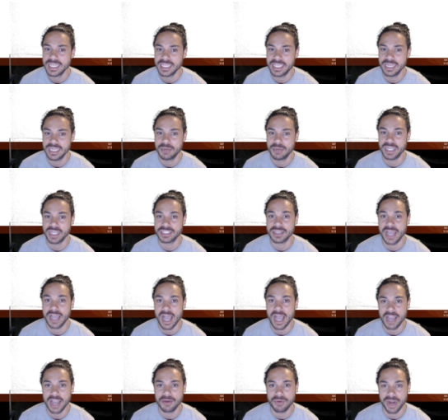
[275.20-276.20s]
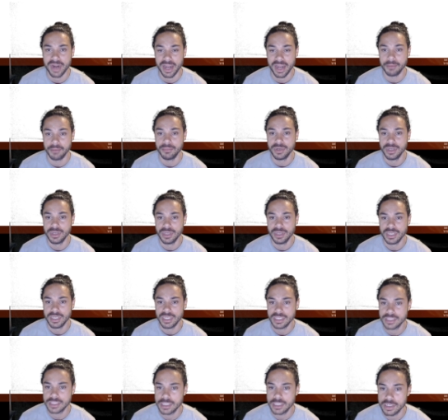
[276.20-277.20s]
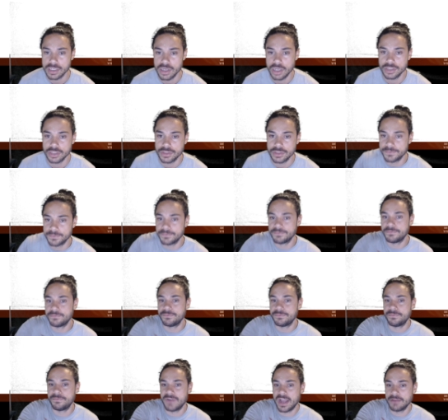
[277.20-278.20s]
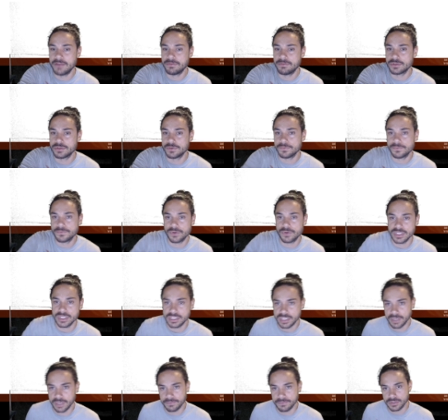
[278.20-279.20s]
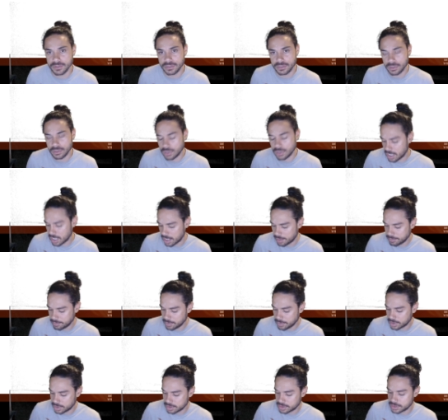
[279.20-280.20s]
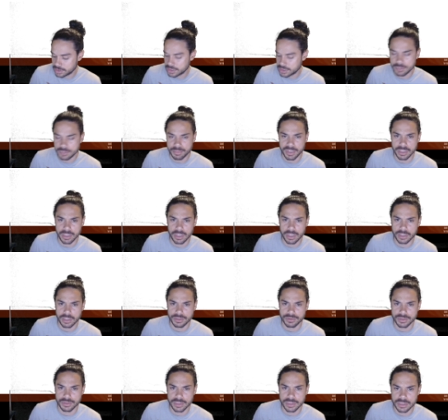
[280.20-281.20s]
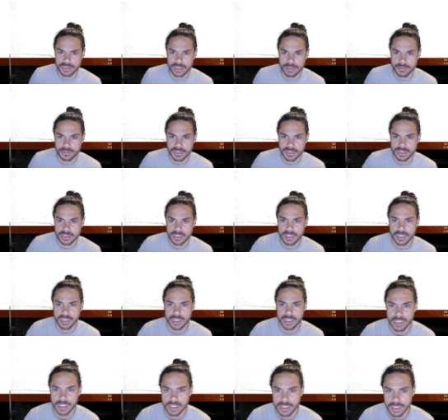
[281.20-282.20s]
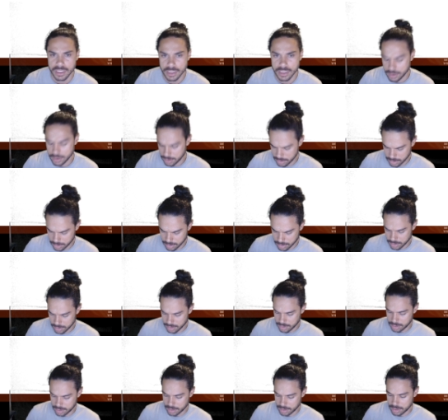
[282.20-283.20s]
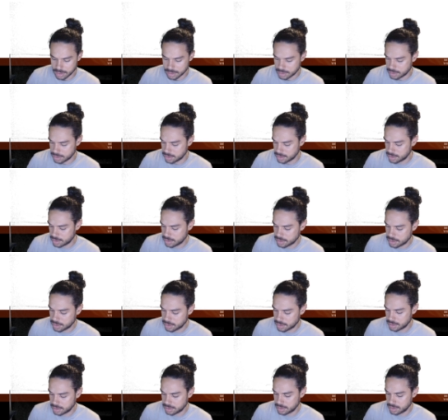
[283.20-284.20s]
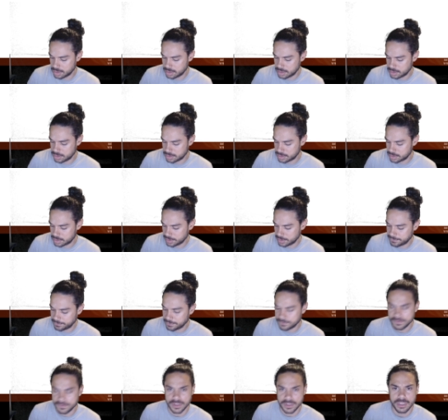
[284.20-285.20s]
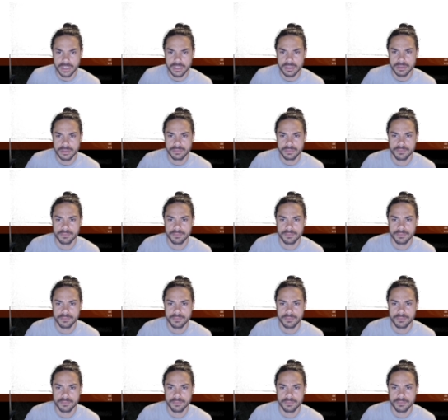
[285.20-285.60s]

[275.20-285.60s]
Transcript: kilobytes of IRAM is going to cost you 547. So I'm looking to just spend 100. So let me say, uh, let's say 15.